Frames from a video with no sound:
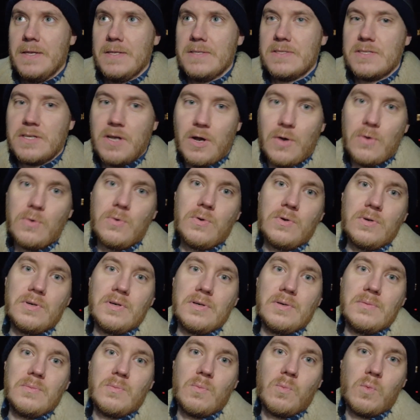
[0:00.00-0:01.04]
to go
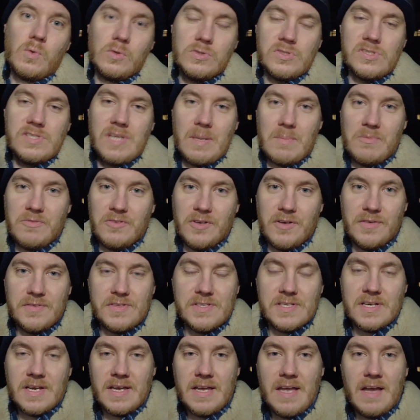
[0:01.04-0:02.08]
one step further
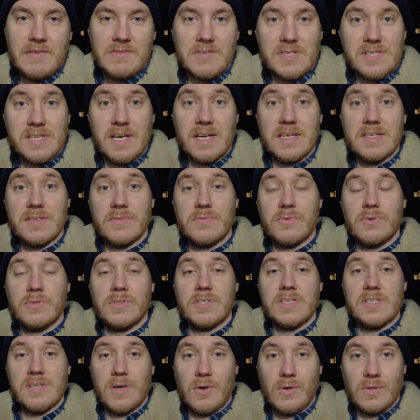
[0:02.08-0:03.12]
tonight, I've decided to run
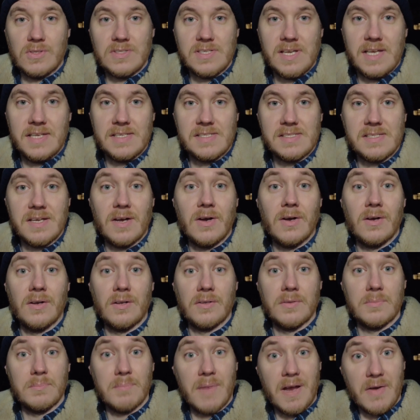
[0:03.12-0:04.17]
this whole test
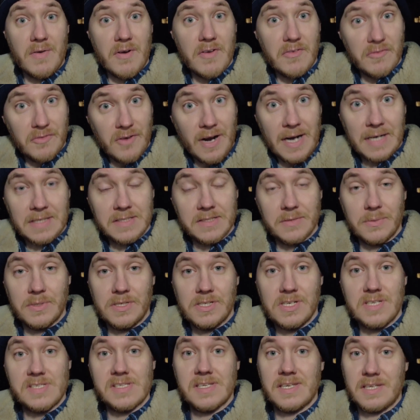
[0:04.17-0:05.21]
on my refractor,
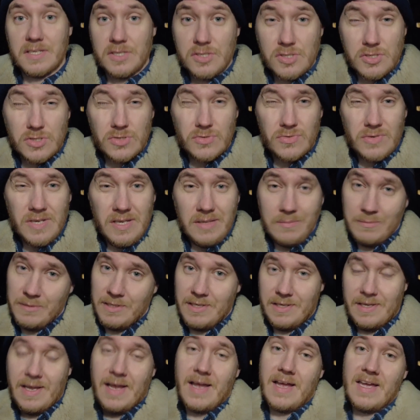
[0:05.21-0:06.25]
which is an
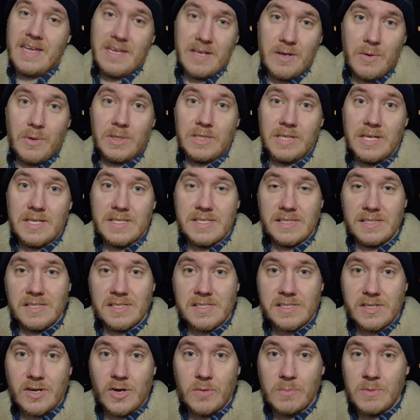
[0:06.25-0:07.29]
extremely high quality
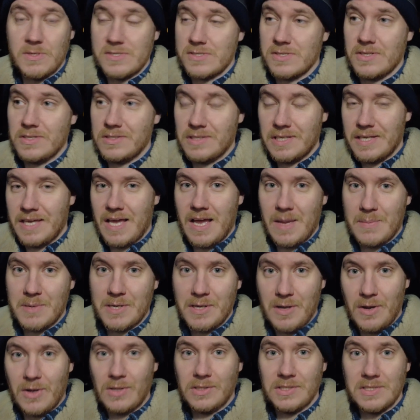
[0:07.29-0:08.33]
telescope. It certainly can't be
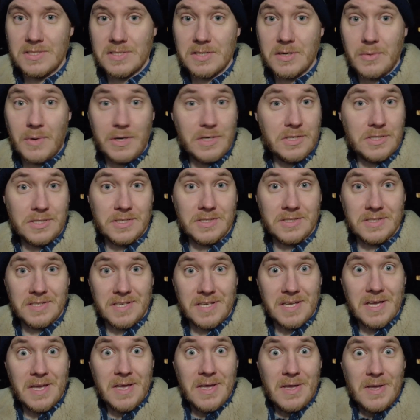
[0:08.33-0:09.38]
called into question,
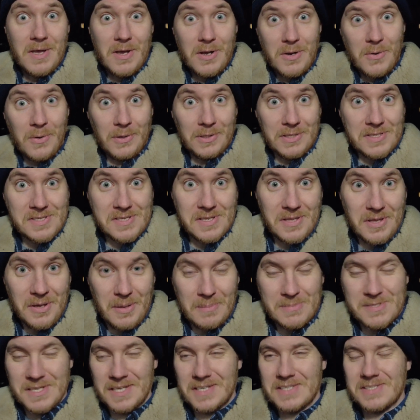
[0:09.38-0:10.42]
the quality of the
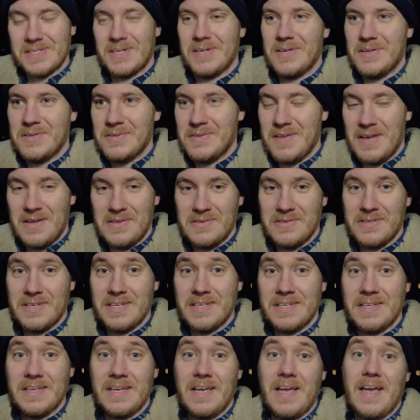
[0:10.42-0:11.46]
optics on that
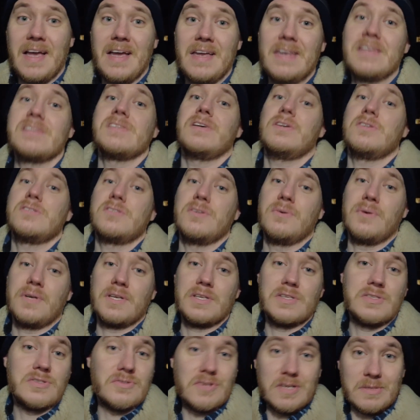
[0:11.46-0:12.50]
thing, and it's also
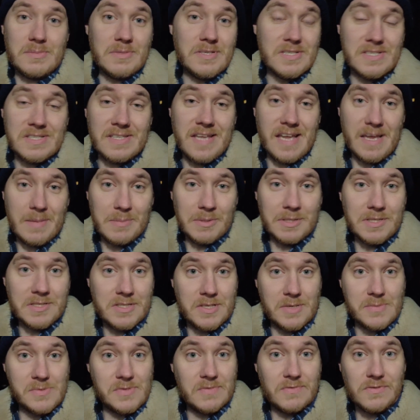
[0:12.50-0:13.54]
extremely stable in
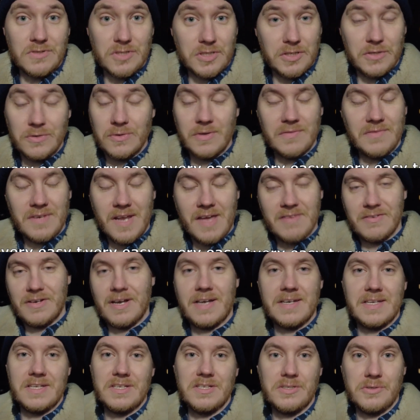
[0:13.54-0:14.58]
terms of dew. I've never
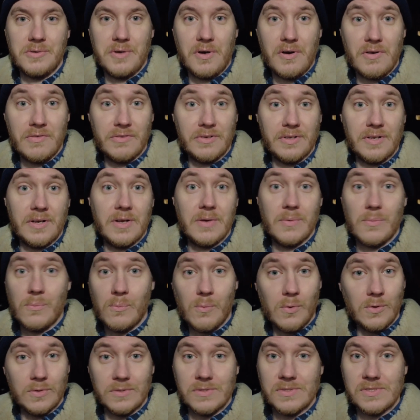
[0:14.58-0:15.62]
had it dew over
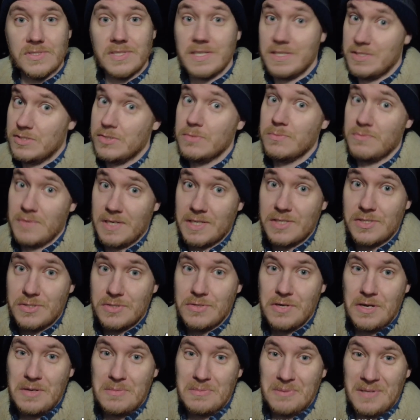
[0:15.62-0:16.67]
once in some
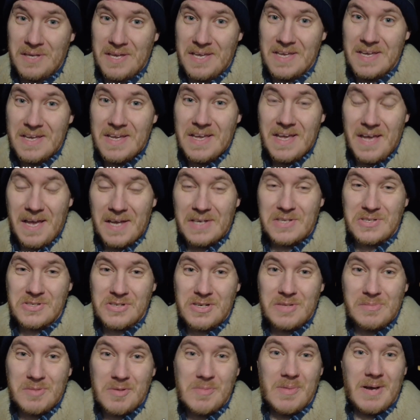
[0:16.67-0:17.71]
extremely
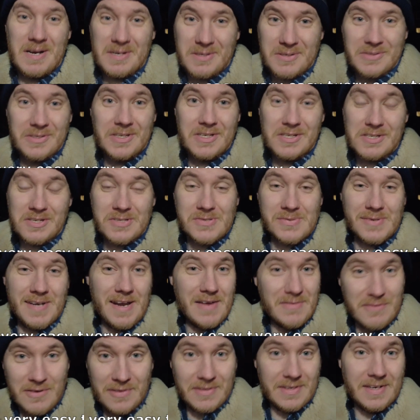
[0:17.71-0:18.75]
extremely bad conditions when
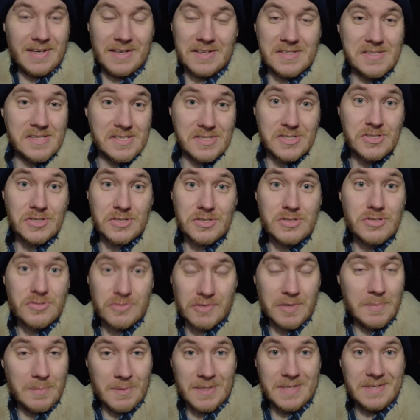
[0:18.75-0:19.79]
everything else is just
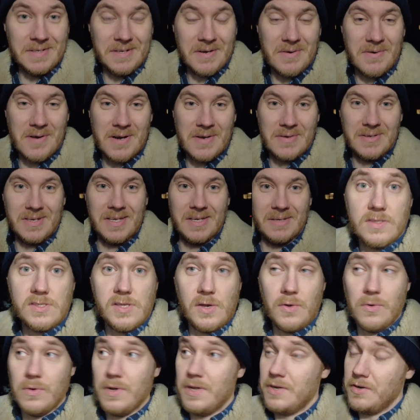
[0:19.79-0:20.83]
dripping around it.
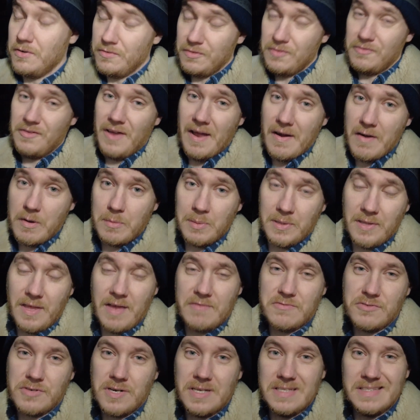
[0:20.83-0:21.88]
So another variable that
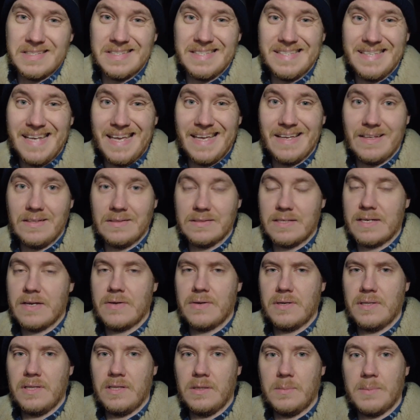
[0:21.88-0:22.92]
I've tried to nail
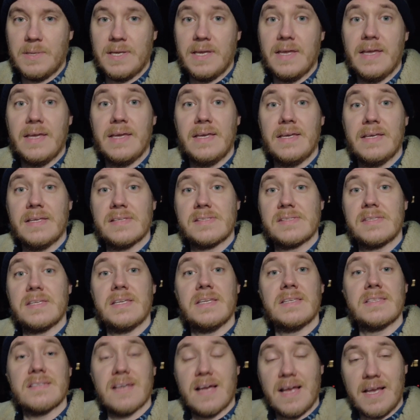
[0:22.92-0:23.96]
down a little bit is
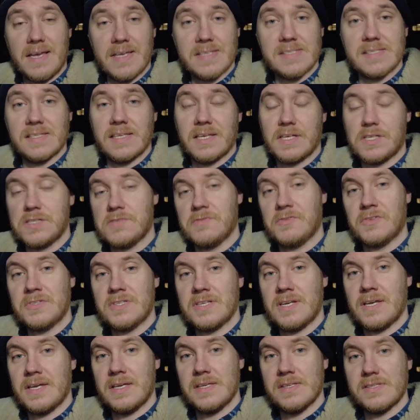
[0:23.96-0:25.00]
the target selection for
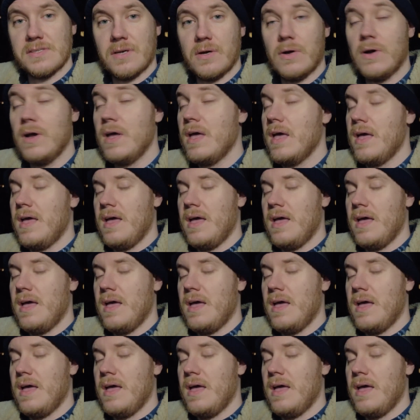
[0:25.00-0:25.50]
tonight. So